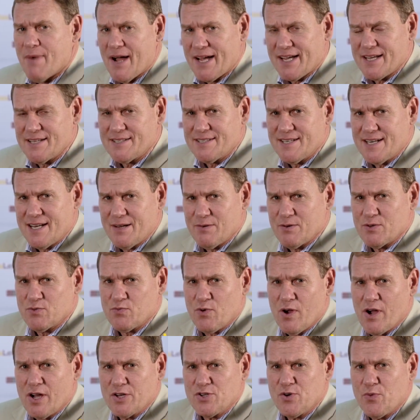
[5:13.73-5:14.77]
My guest today was
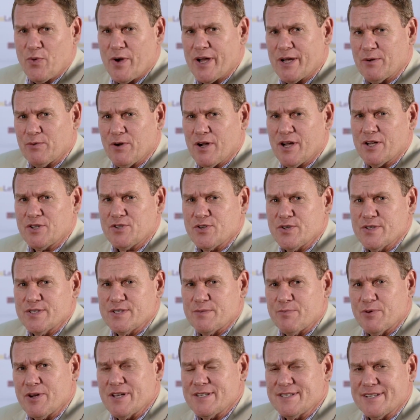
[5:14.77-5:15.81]
Roger White. Roger is
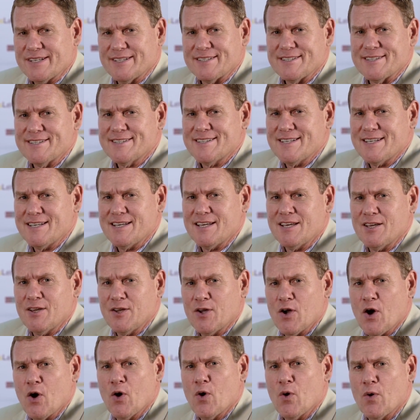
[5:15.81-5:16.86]
the president and
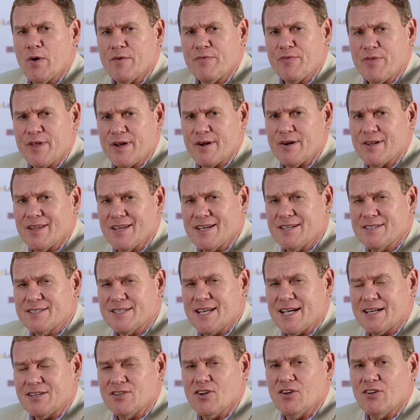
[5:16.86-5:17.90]
CEO of Theralase
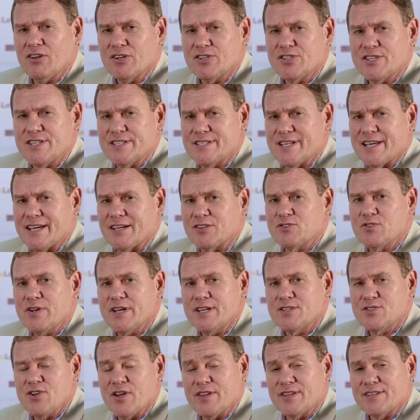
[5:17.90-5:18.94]
Technologies Inc.
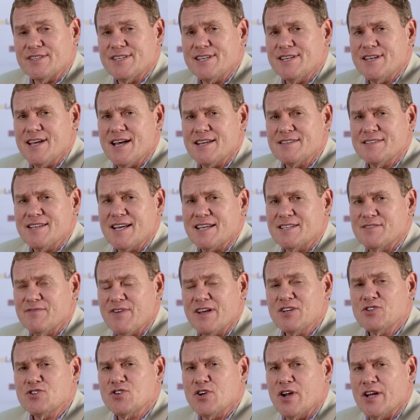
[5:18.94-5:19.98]
Trades on the TSX
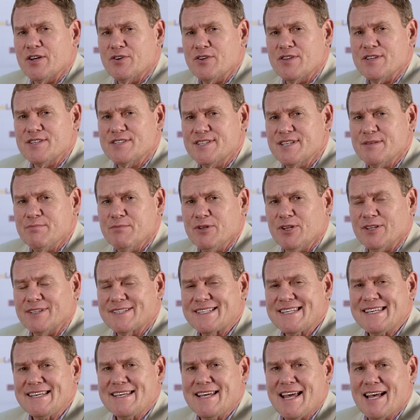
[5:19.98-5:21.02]
Venture under the symbol
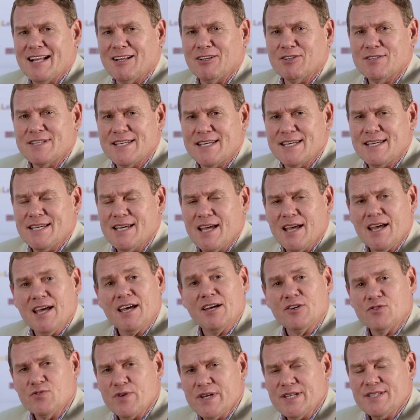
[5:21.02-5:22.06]
TLT
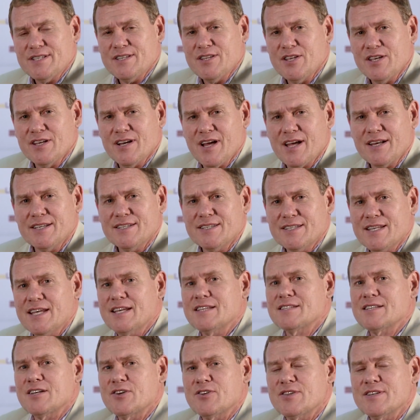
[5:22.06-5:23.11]
and trades in the United
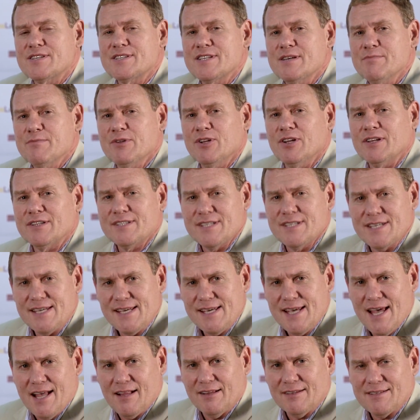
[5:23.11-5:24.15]
States under the symbol
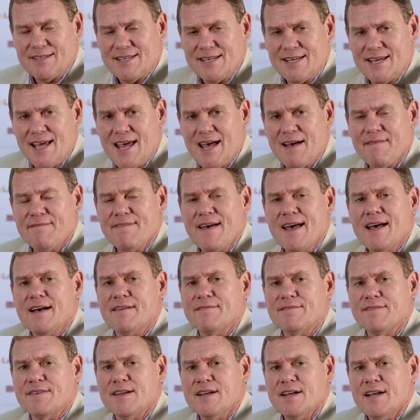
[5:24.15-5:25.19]
TLTFF.